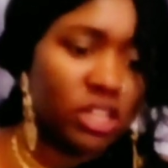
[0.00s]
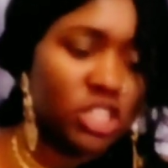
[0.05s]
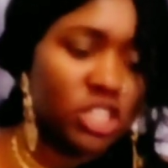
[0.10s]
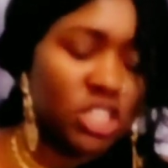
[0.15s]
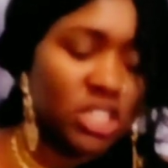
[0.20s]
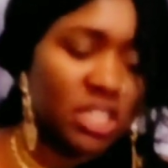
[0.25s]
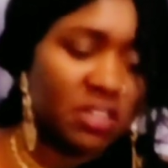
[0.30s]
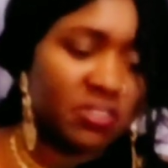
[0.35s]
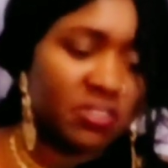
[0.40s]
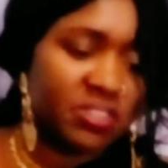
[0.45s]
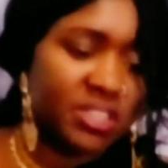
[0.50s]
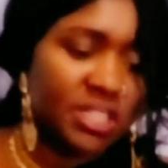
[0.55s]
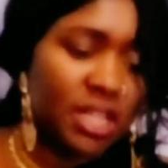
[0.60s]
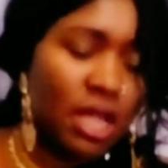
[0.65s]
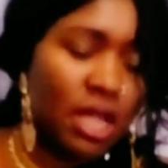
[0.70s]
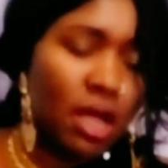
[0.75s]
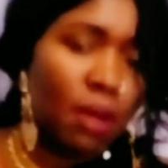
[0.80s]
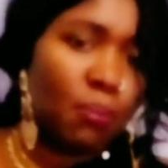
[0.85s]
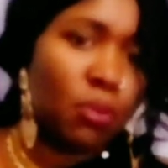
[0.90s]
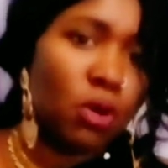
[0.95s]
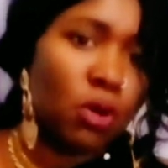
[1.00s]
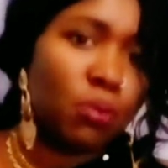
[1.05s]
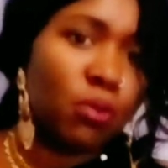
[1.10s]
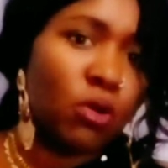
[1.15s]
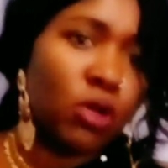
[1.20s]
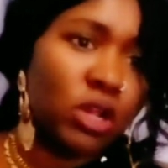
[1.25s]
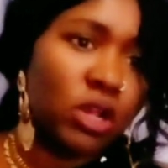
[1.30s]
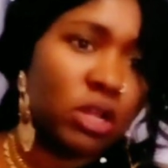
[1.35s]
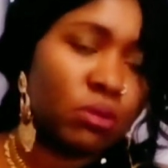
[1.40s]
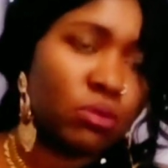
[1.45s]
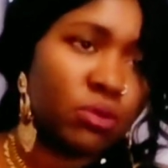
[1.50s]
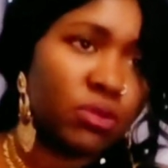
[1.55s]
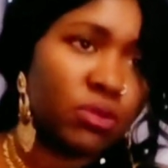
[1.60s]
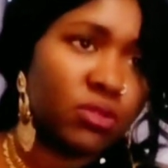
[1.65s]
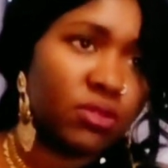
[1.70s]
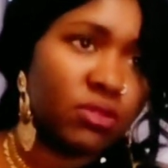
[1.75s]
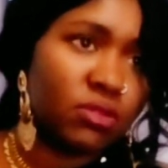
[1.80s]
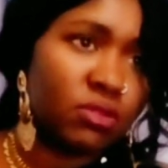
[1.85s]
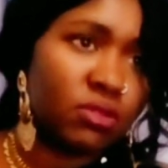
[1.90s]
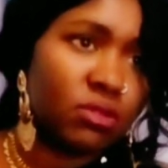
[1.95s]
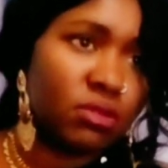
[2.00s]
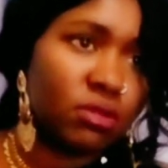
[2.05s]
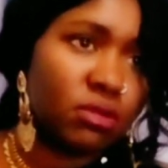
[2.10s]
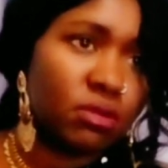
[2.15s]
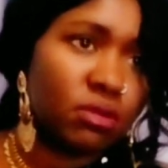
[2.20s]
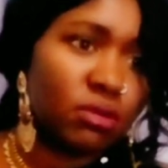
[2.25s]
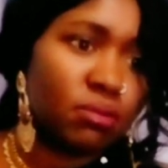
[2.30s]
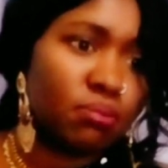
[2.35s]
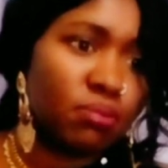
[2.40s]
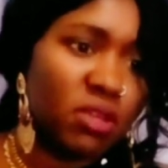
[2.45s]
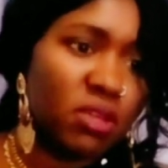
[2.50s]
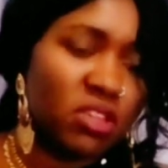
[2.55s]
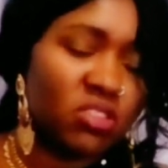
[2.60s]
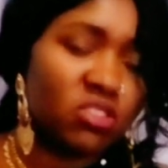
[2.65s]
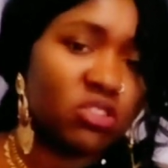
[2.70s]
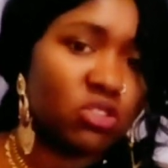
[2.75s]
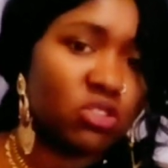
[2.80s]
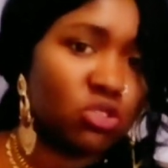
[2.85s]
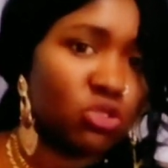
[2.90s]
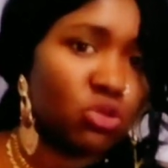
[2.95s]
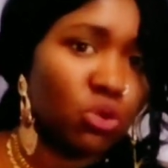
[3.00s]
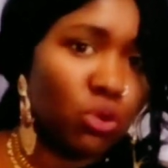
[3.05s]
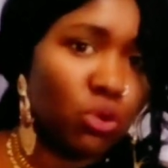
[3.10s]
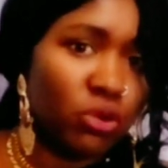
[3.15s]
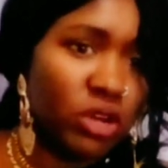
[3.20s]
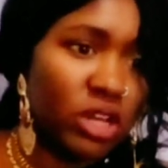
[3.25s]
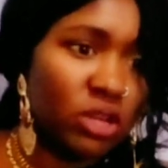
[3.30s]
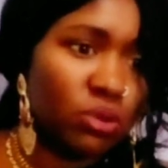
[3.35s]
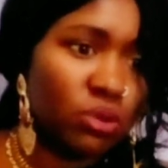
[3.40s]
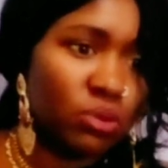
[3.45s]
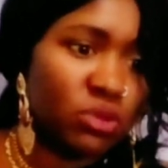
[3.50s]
She gives Bob Collymore's best story,